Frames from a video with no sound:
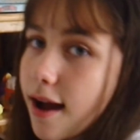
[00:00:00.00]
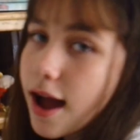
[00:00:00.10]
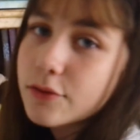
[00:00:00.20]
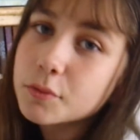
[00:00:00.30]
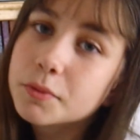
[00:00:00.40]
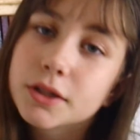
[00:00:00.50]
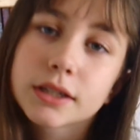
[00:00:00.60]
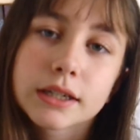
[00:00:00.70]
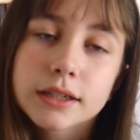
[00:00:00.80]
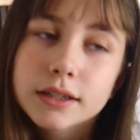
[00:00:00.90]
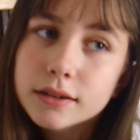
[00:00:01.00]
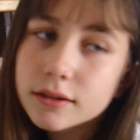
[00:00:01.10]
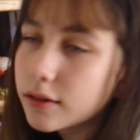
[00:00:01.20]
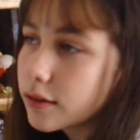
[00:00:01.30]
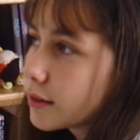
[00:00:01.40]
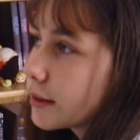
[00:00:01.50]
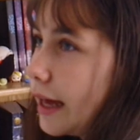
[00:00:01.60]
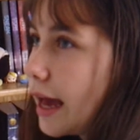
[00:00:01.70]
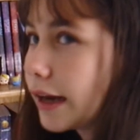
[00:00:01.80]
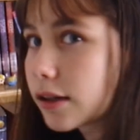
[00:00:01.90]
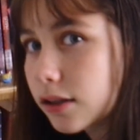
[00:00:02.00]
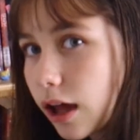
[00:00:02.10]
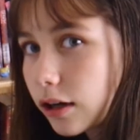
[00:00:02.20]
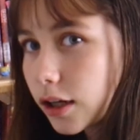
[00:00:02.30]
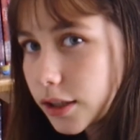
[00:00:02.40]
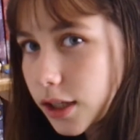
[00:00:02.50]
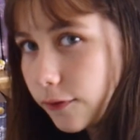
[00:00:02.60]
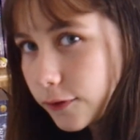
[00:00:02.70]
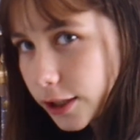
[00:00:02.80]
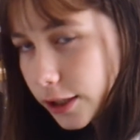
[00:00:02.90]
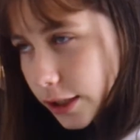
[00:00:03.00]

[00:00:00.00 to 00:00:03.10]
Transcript: have a book that had a clock on the cover.